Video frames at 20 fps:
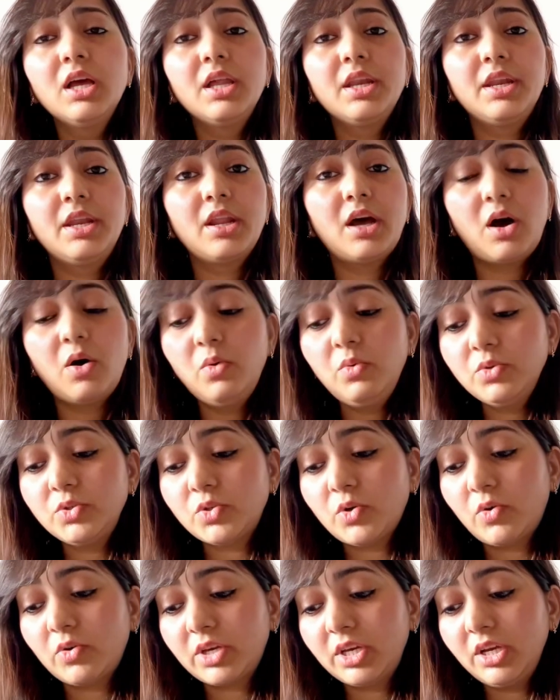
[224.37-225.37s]
now
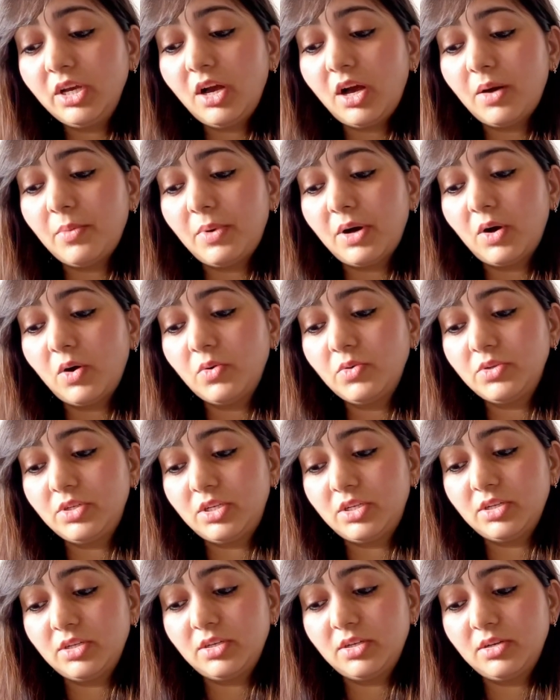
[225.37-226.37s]
talking about
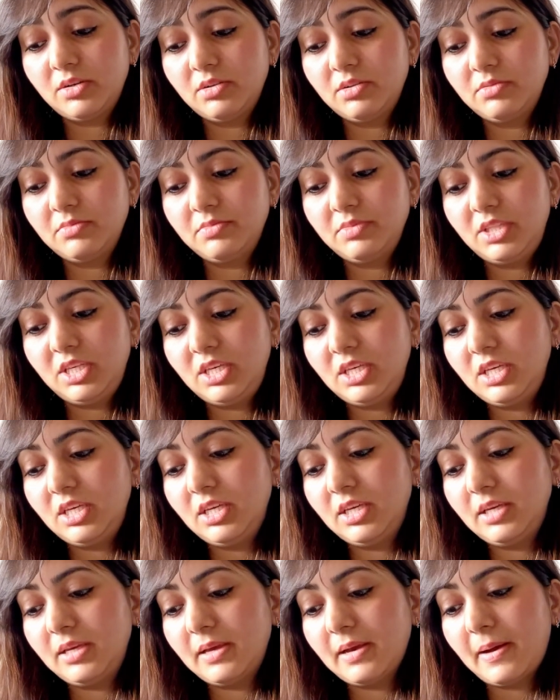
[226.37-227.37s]
uh,
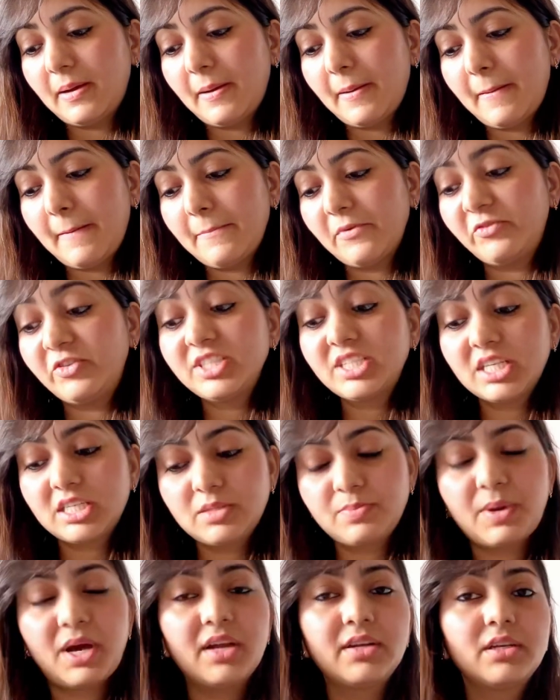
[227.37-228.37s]
the uh, physics
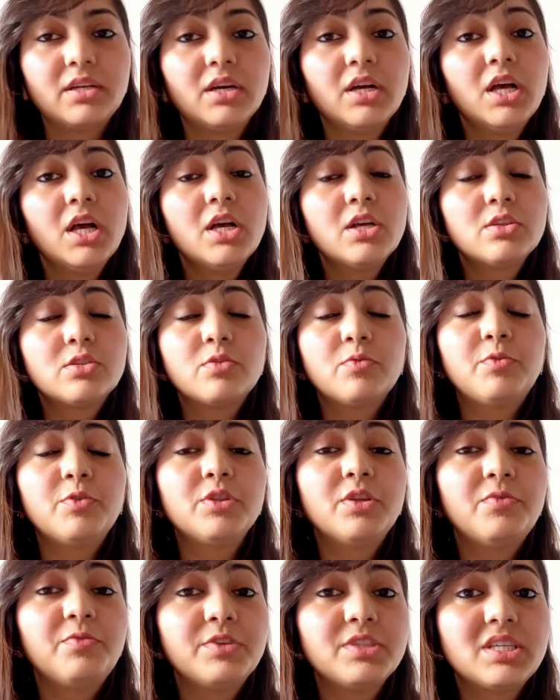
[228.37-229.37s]
part so for
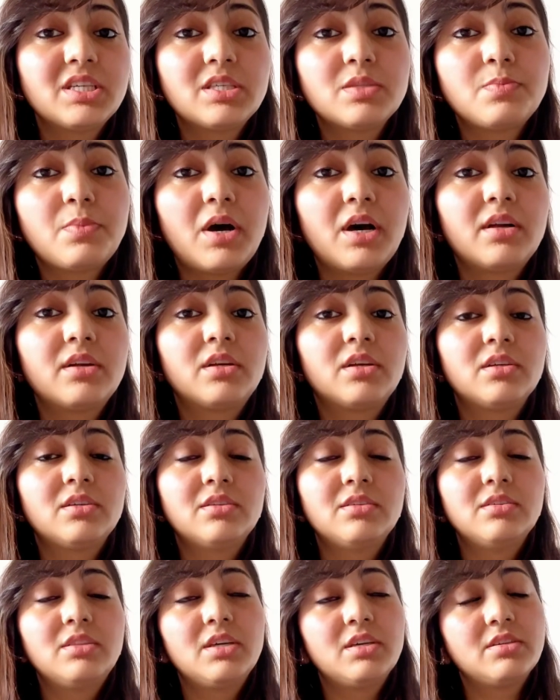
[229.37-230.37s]
the physics part
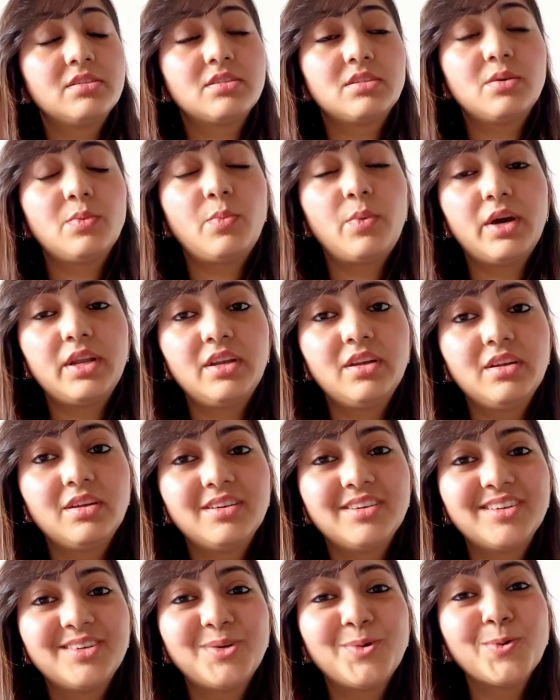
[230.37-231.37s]
uh, there is a one
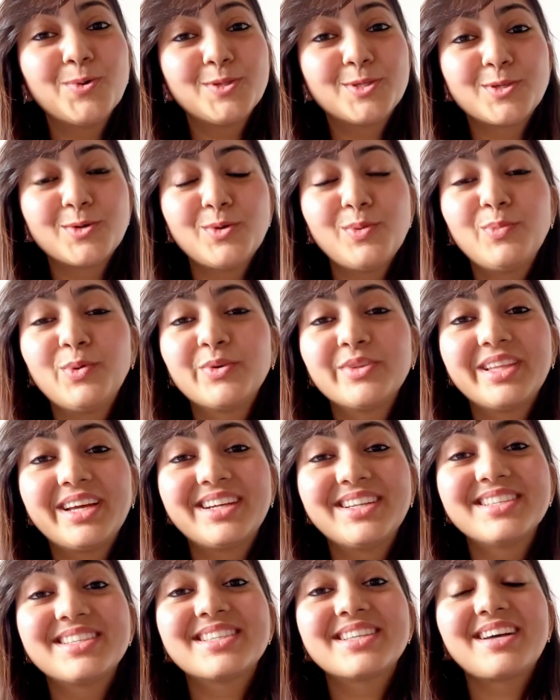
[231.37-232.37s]
uh, whole soul book
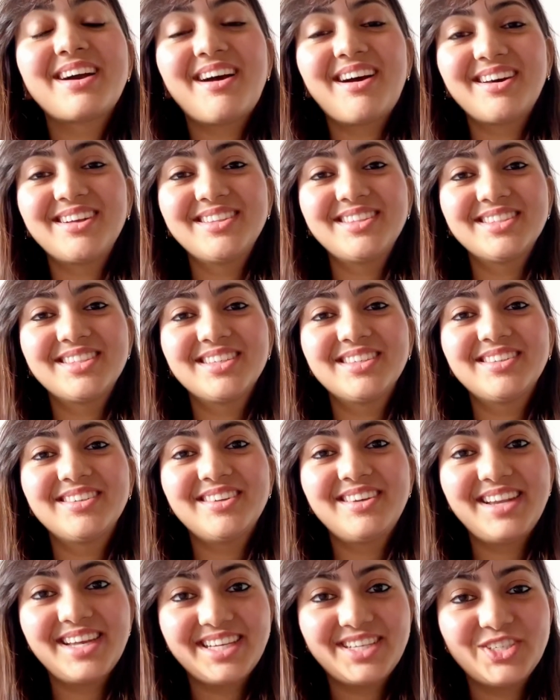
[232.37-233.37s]
that is khan's uh,
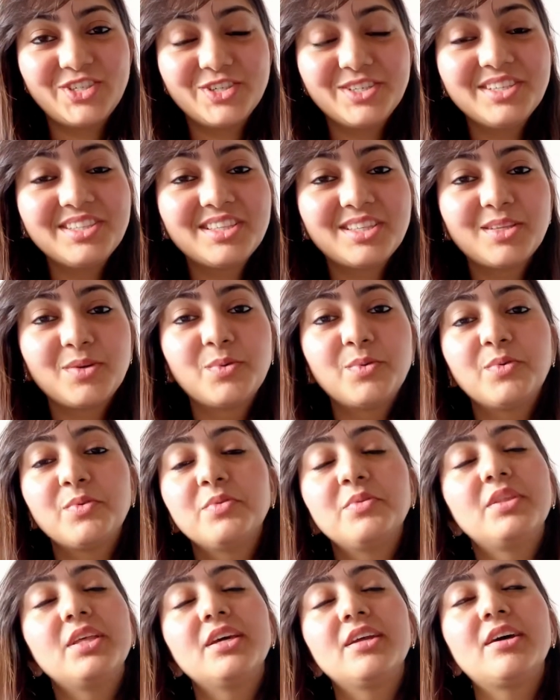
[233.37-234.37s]
lectures so
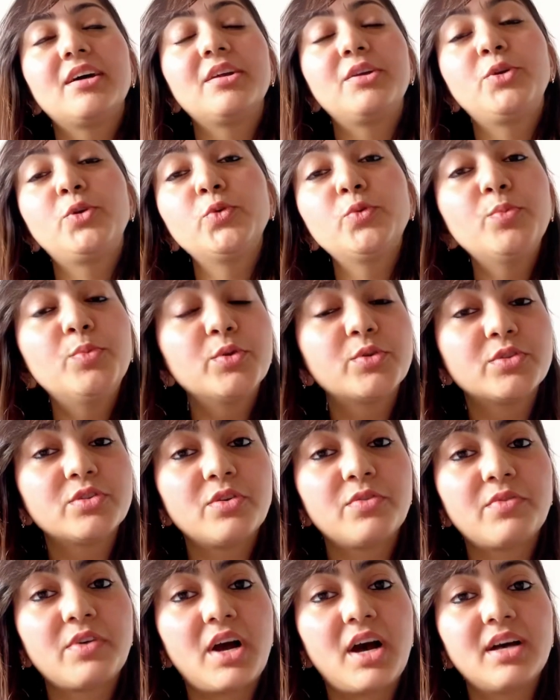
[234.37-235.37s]
there are two books
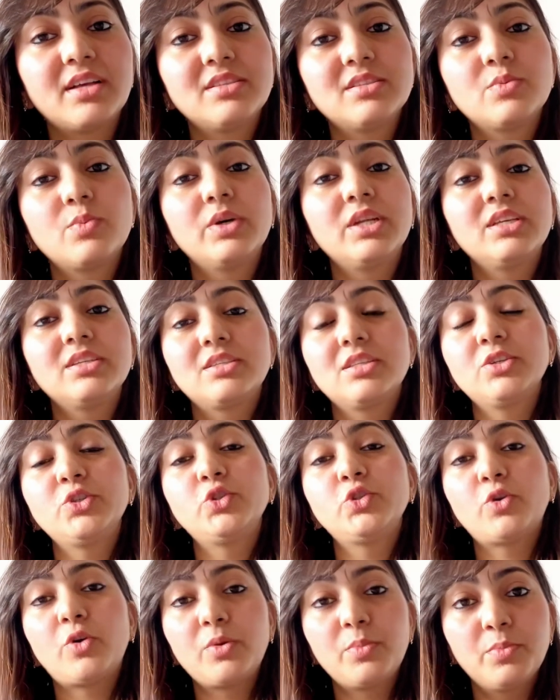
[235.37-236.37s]
of khan's one is the
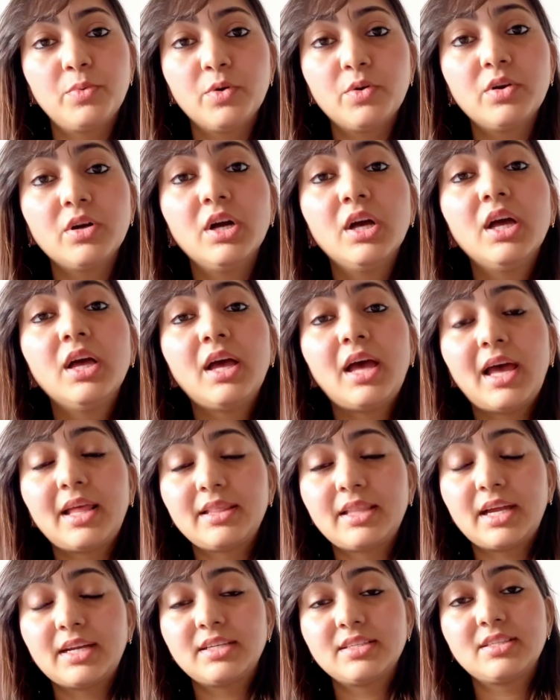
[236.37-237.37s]
short book
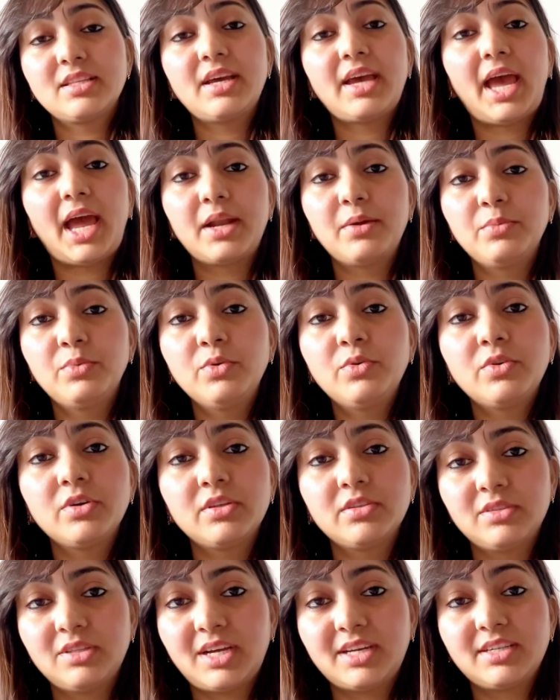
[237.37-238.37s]
that is the handbook
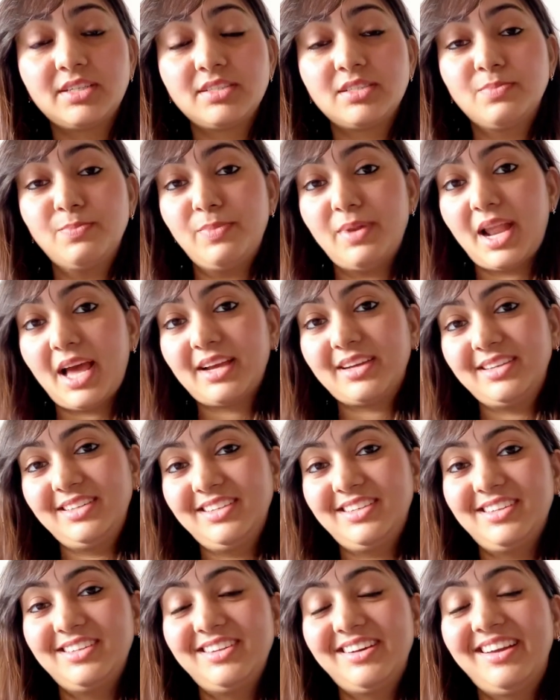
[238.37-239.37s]
uh, that is black in
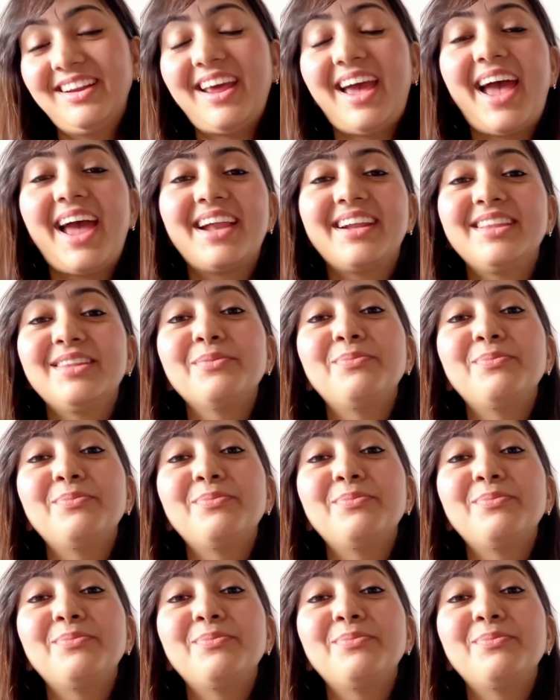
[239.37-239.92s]
color and the